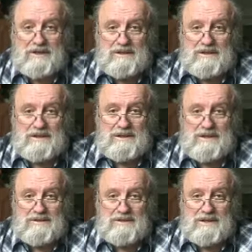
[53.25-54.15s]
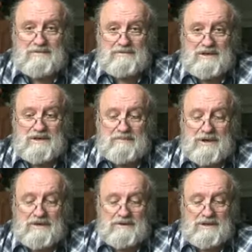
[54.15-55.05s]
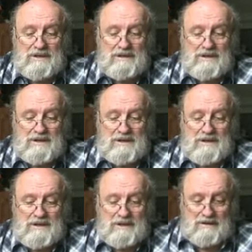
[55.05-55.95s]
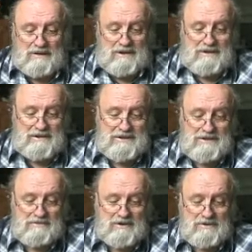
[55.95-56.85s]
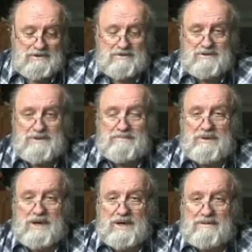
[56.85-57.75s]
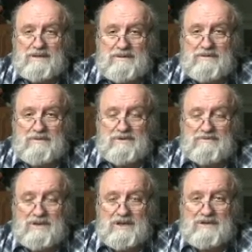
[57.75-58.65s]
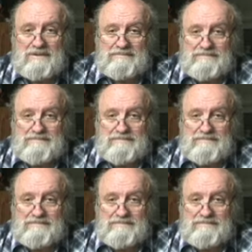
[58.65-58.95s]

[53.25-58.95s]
There's stuff there about the Christian Rosicrucian path that you won't find